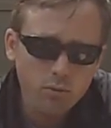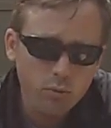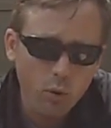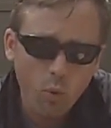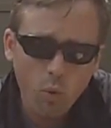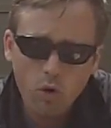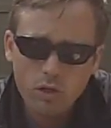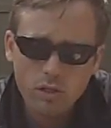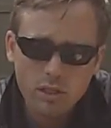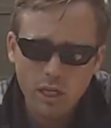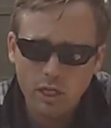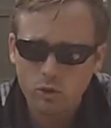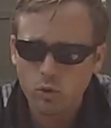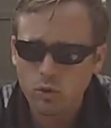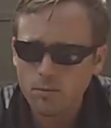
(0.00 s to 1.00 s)
reward
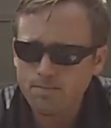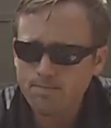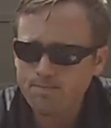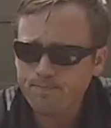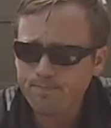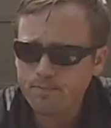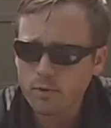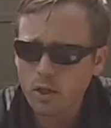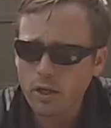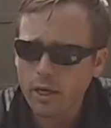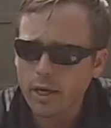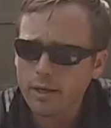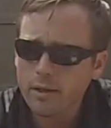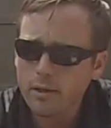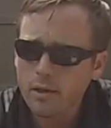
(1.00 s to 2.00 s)
schedule.
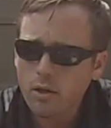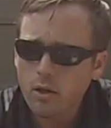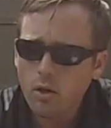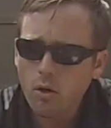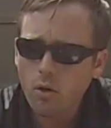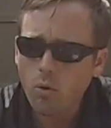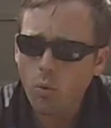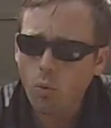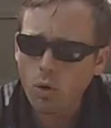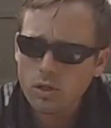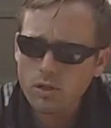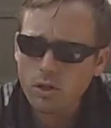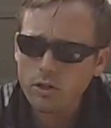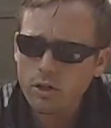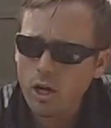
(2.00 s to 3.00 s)
Okay?
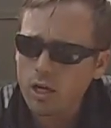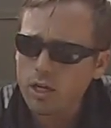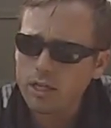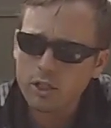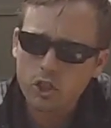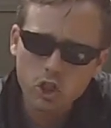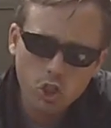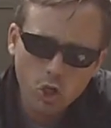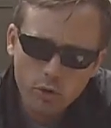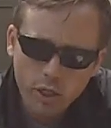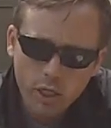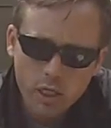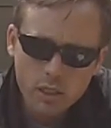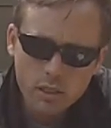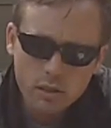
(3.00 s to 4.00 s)
Once our dog has shown
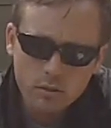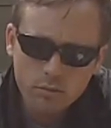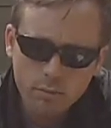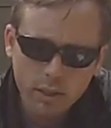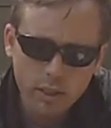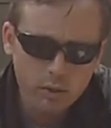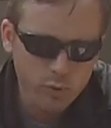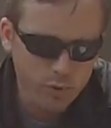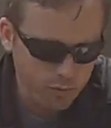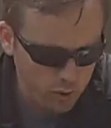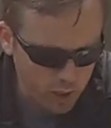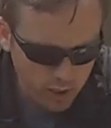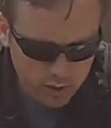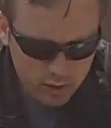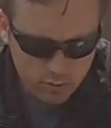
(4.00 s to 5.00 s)
us, because we
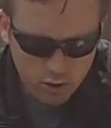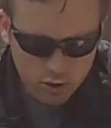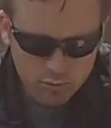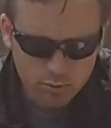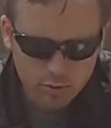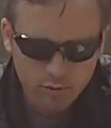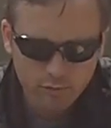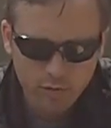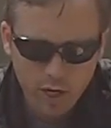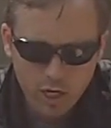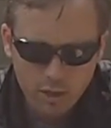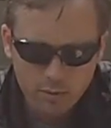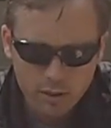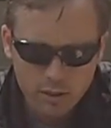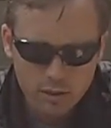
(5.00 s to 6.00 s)
brought it to multiple
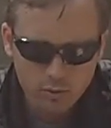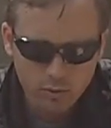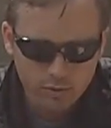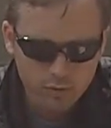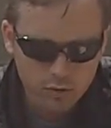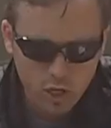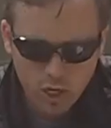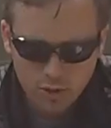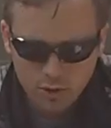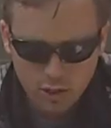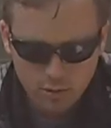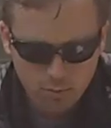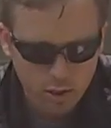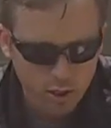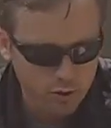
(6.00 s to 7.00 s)
environments and we've taught
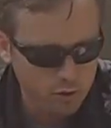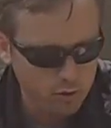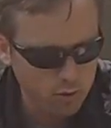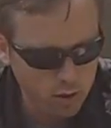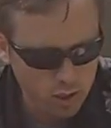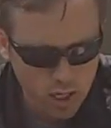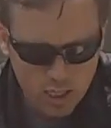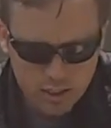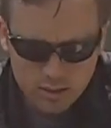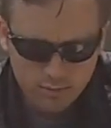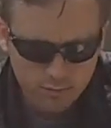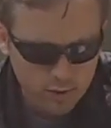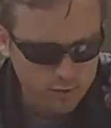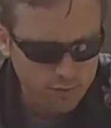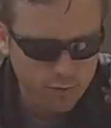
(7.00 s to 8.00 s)
them under lots
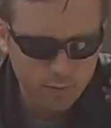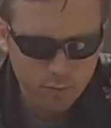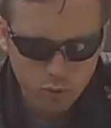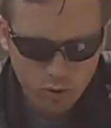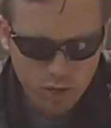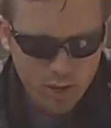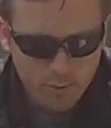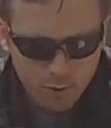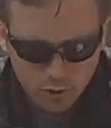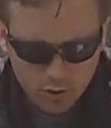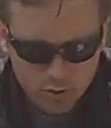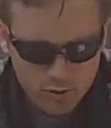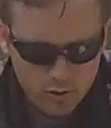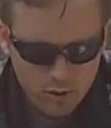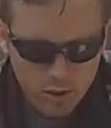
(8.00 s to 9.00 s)
of different
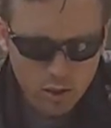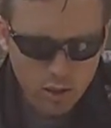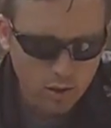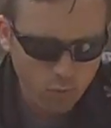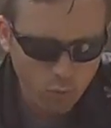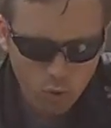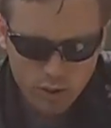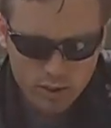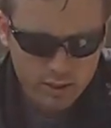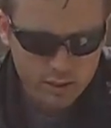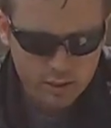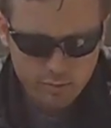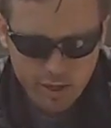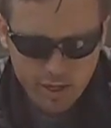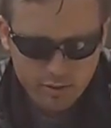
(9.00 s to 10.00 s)
parameters of what is
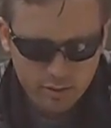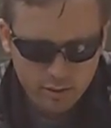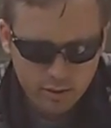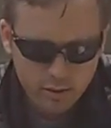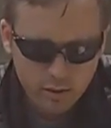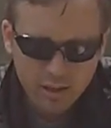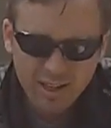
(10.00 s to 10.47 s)
expected,